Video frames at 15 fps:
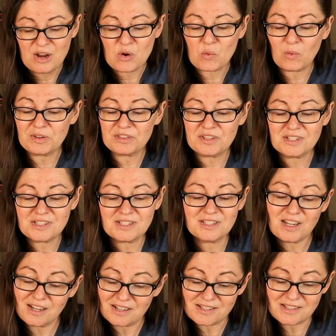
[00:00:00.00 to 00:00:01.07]
What this
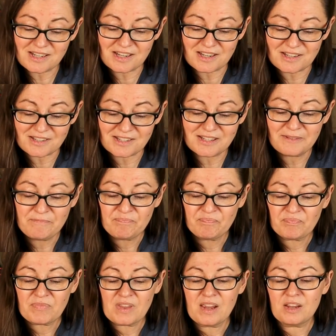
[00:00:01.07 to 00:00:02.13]
does is
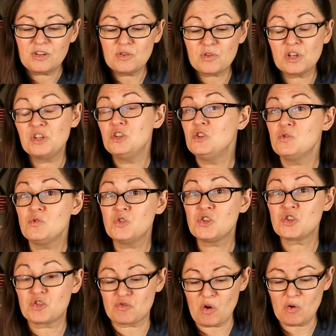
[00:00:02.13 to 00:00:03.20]
you can use
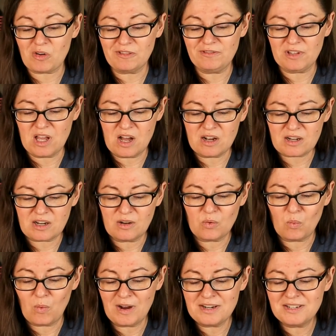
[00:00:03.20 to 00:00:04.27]
Stroke of Luck
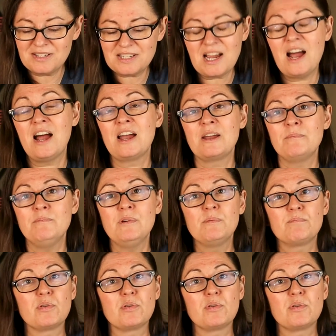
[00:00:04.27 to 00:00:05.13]
1 time